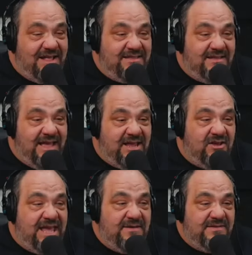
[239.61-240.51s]
to, like, you
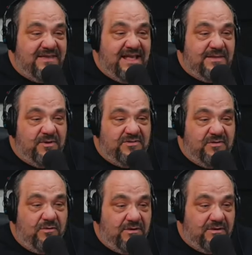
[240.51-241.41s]
can't even take them on
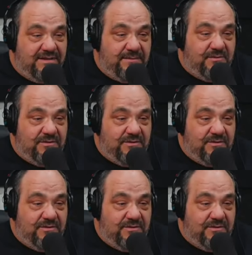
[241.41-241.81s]
tour at that point.